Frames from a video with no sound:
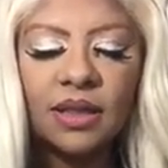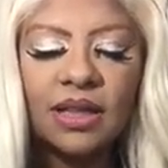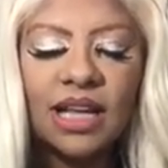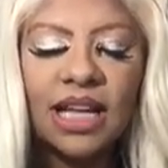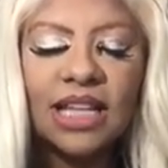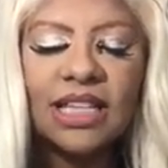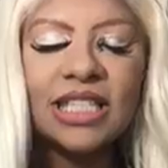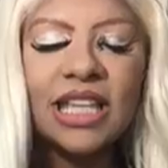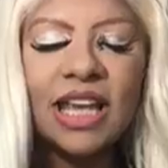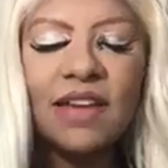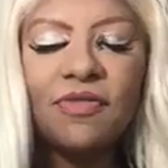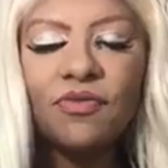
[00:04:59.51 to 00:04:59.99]

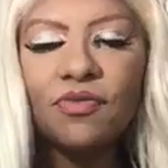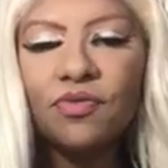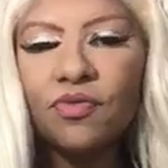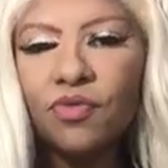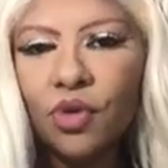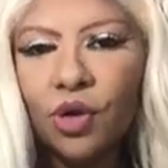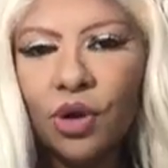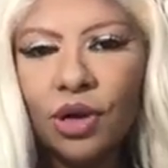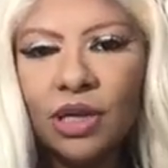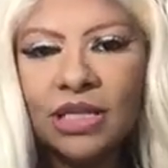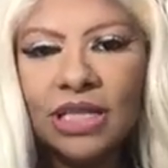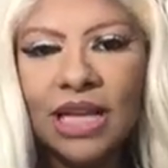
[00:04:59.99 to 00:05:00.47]
Let's say,
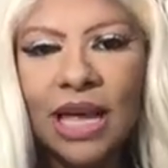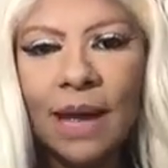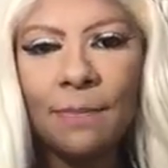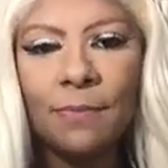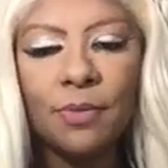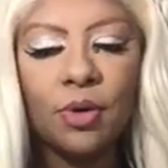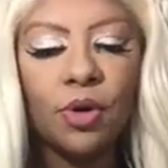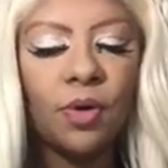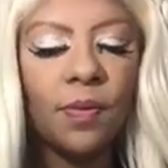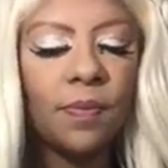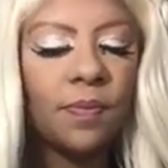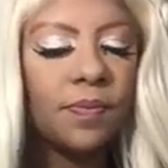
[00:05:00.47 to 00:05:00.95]
for
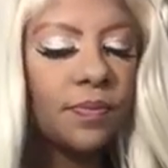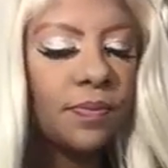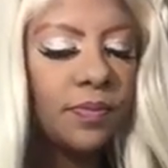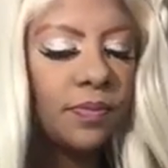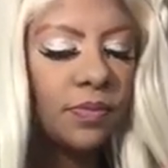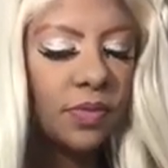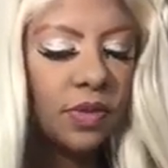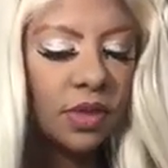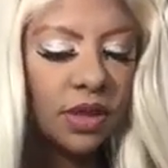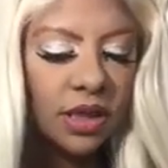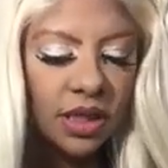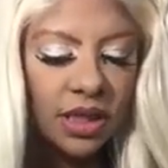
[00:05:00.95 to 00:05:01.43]
example,
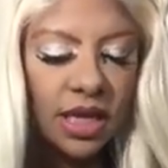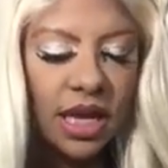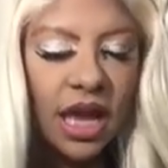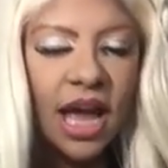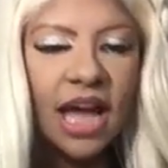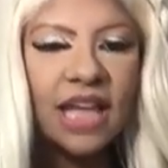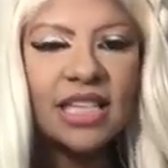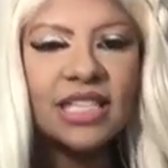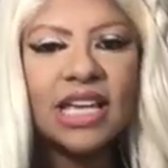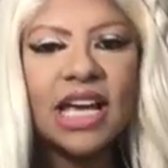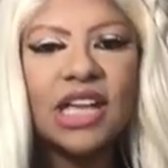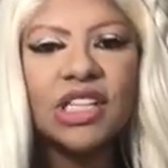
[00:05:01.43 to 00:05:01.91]

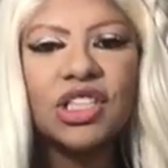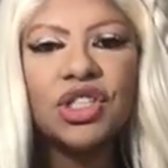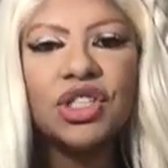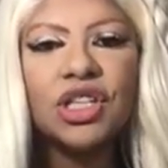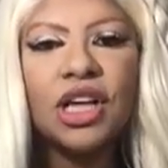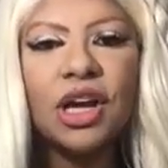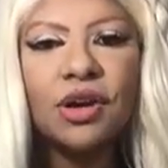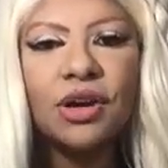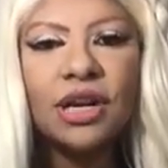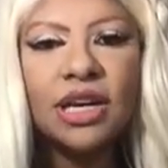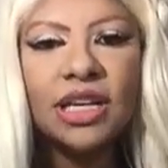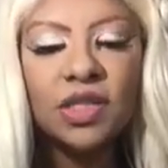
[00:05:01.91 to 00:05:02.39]
a
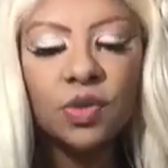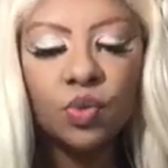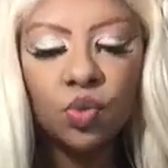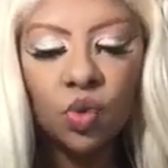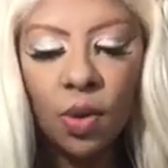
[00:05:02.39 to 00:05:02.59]
Sagittarius